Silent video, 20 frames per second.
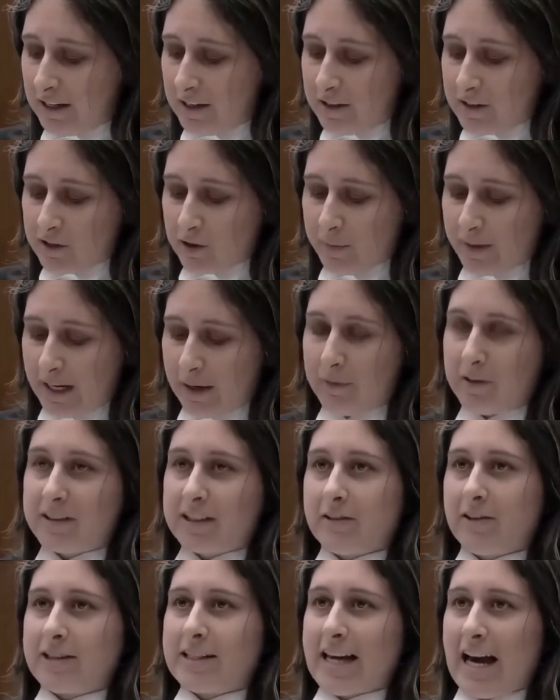to be able to
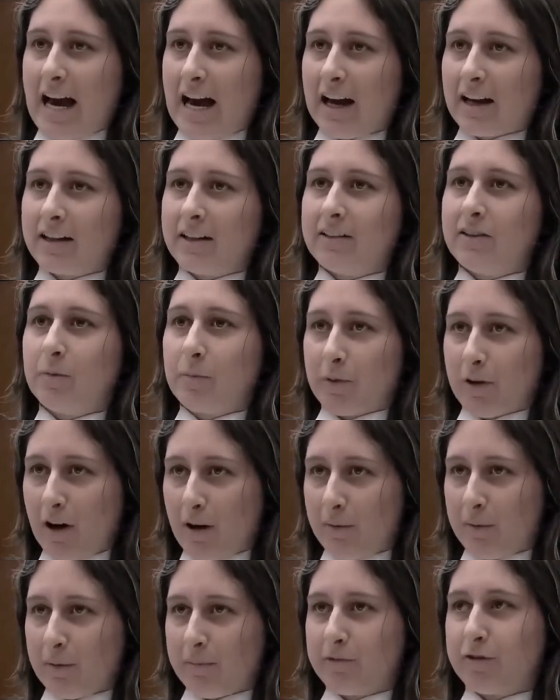attack the
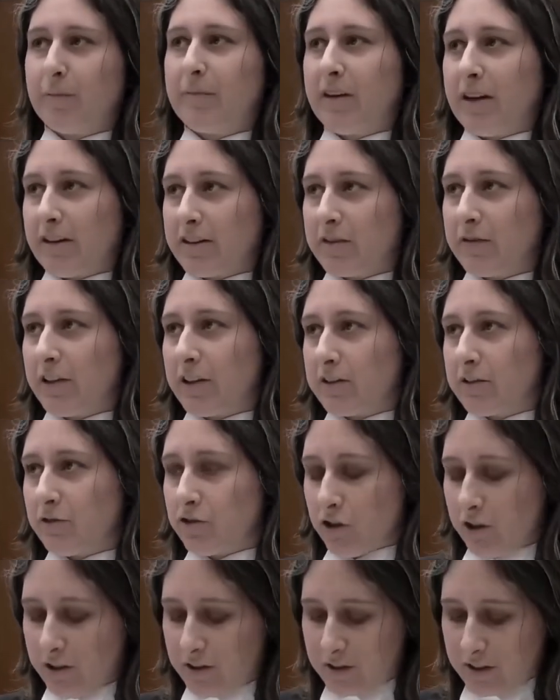problem from their spheres of
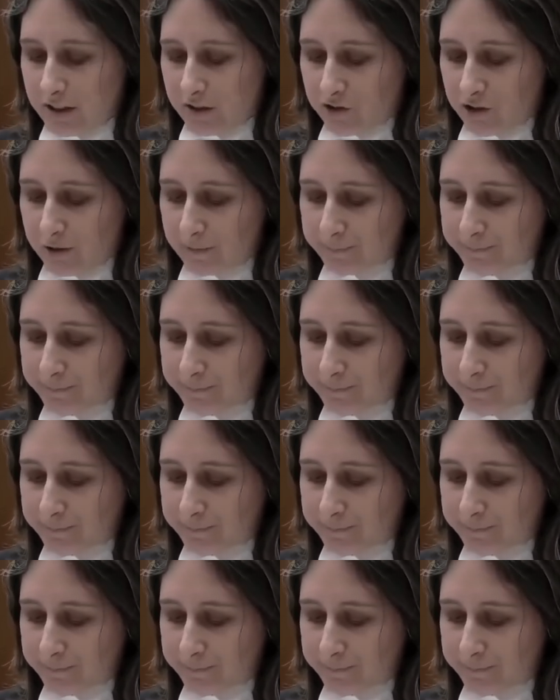jurisdiction.